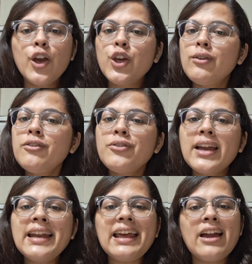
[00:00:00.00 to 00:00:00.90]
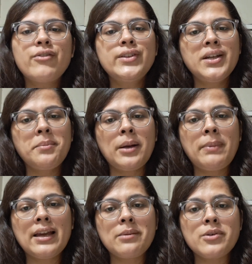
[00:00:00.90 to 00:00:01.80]
You will forget everything about
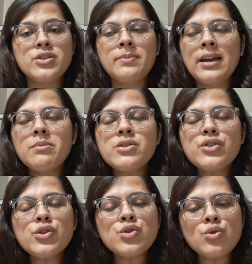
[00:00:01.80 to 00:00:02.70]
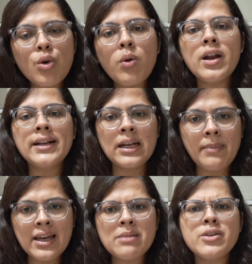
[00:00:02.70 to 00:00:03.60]
biochemistry. Biochemistry is so volatile.
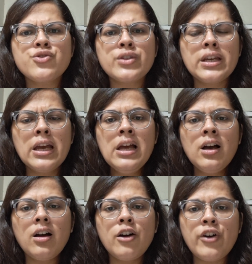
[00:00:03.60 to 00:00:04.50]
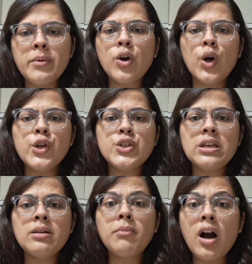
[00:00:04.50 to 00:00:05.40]
Biochemistry, uh,
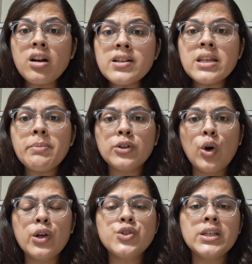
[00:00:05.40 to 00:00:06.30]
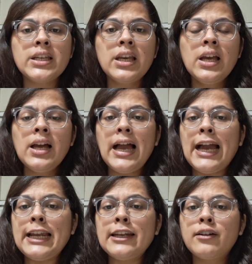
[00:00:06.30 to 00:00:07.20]
pharmacology, markers in pathology,
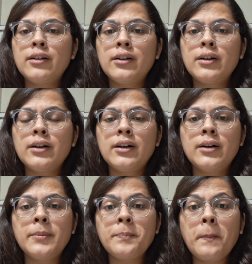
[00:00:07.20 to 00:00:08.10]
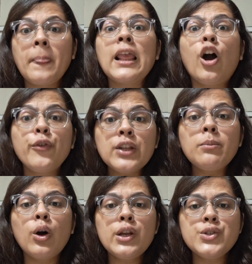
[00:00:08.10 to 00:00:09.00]
and uh, um,
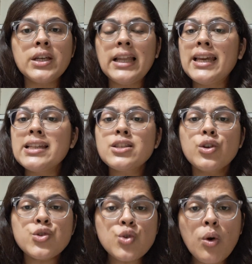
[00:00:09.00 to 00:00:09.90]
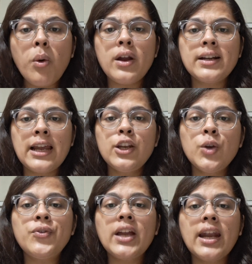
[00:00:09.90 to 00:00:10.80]
ophthalmology. Like it's so volatile,
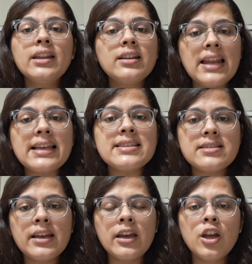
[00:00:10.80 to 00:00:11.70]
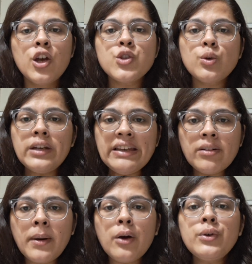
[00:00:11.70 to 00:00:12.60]
you'll forget it the next day. So leave
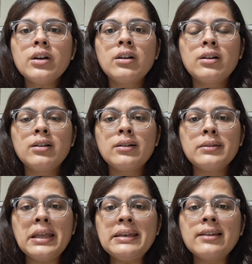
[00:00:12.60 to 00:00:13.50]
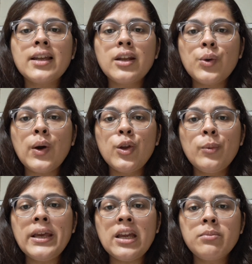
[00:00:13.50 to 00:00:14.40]
about uh, thinking that you know
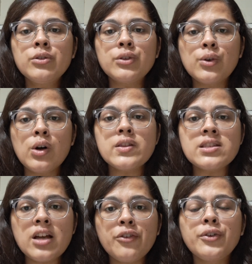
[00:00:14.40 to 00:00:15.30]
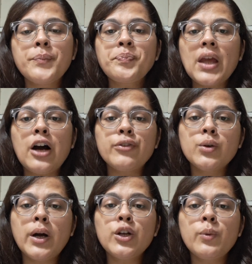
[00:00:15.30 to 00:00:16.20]
you'll be able to recall stuff
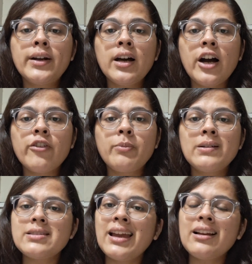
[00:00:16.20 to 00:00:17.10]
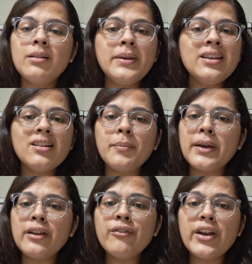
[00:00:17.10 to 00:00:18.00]
after one to one and a half months it'll be
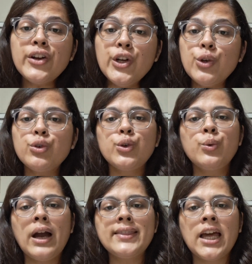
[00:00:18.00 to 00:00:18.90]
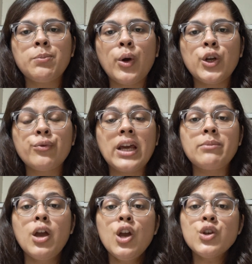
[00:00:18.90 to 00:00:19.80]
appearing very new to you at that point of
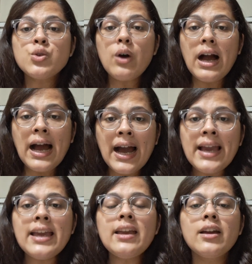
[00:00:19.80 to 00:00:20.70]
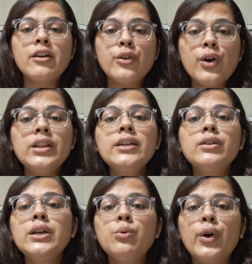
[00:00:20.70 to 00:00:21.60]
time so i really
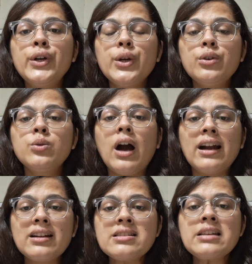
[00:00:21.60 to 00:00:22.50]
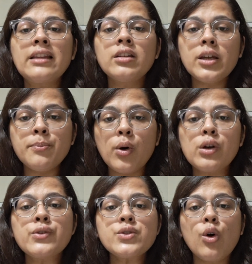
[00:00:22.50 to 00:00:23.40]
really want you to understand the
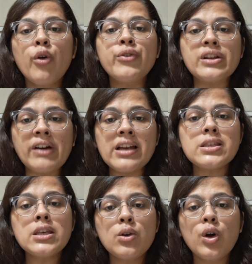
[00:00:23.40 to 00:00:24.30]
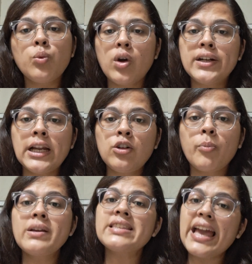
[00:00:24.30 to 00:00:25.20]
importance of revising your volatile
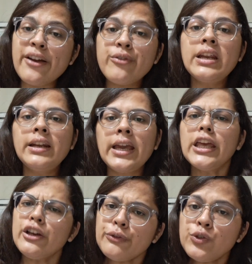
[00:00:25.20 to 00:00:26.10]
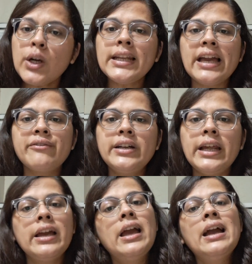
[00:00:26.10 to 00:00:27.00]
topics every day if not every
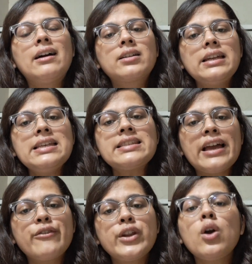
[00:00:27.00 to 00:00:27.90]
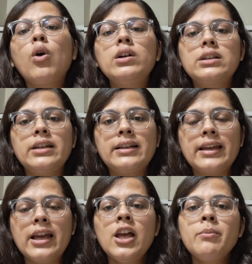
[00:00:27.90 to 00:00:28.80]
day at least every alternate
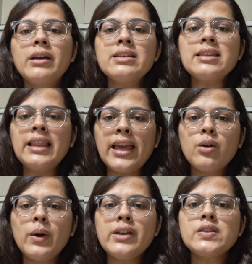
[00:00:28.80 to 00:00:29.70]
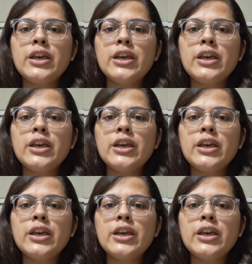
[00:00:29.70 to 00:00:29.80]
day because likewise